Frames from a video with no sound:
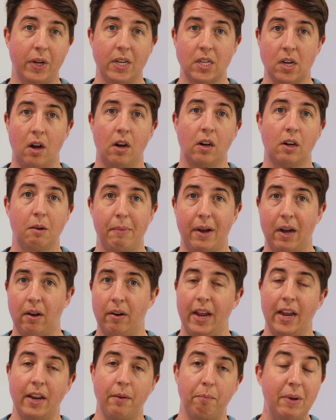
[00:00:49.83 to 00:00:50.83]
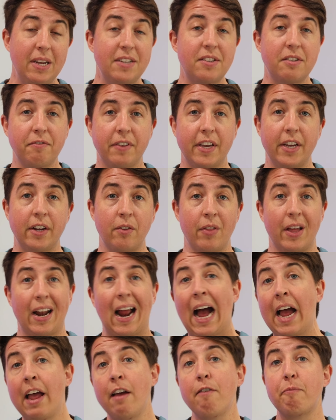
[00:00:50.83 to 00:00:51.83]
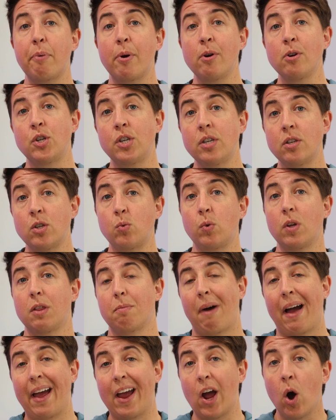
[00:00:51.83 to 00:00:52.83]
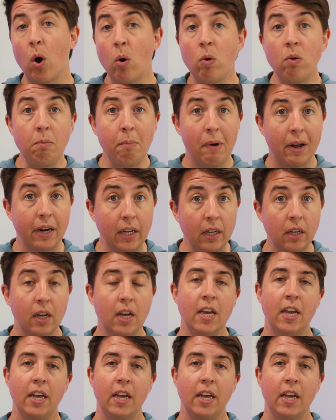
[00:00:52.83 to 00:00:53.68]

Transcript: we talk about a piece of gear that I have purchased with my own money